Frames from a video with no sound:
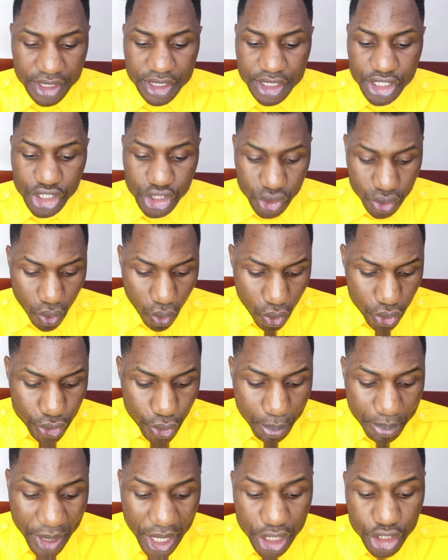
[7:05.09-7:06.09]
This school,
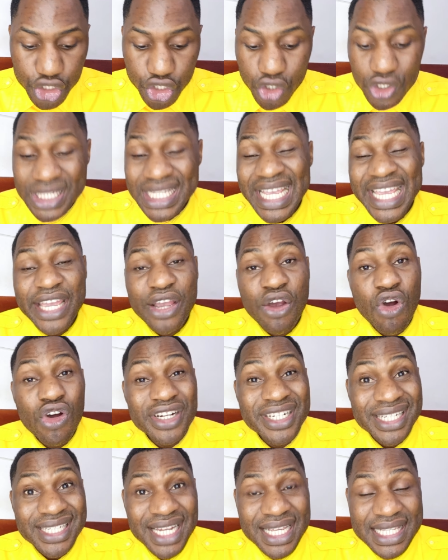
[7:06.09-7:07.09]
you pay just
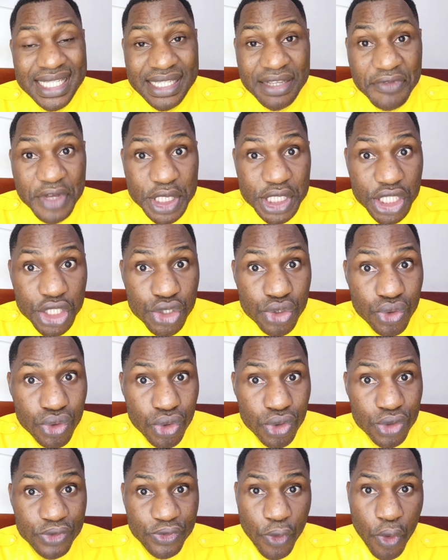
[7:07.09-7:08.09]
170
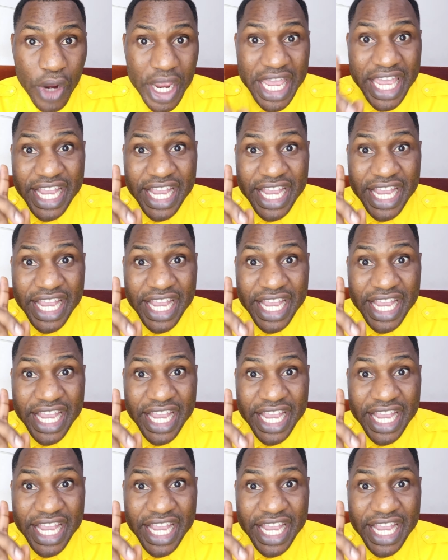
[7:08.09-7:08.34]
euros for